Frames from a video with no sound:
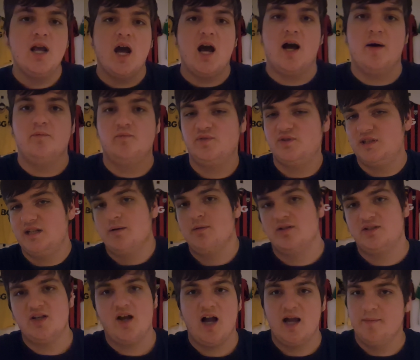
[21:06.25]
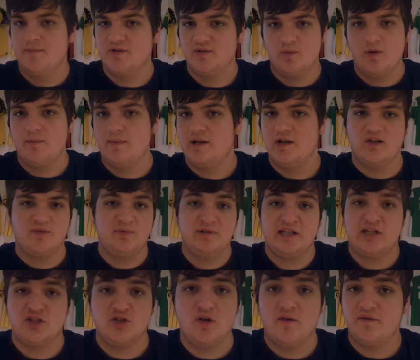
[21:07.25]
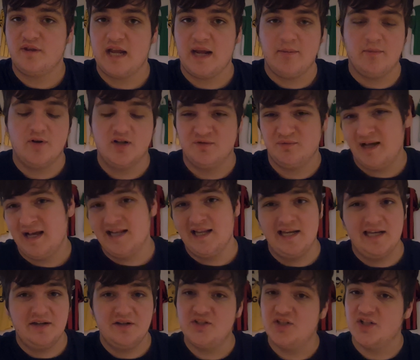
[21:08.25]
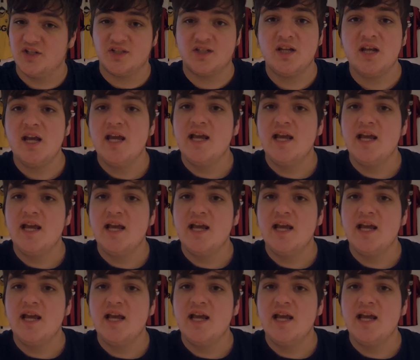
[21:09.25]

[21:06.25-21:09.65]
Um, so there were times when we lost possession off camera as well, and it's just